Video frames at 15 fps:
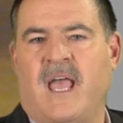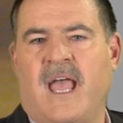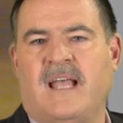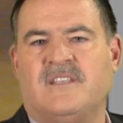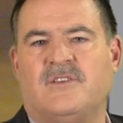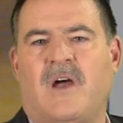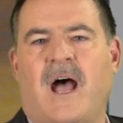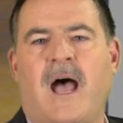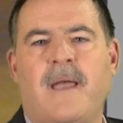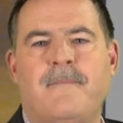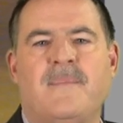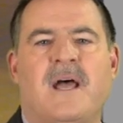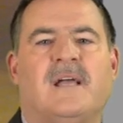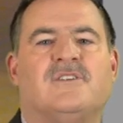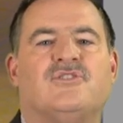And so, I'm
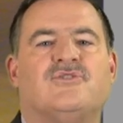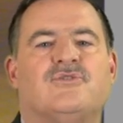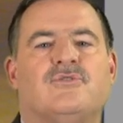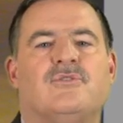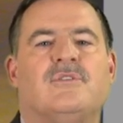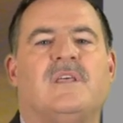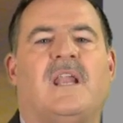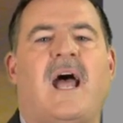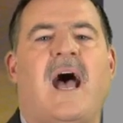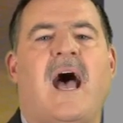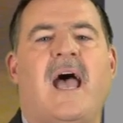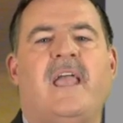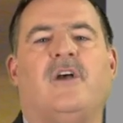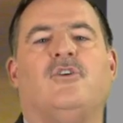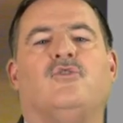not sure that
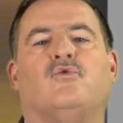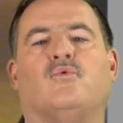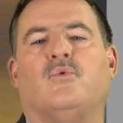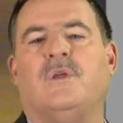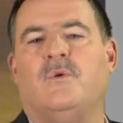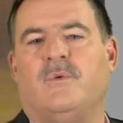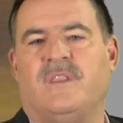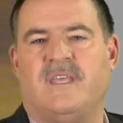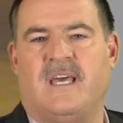I agree with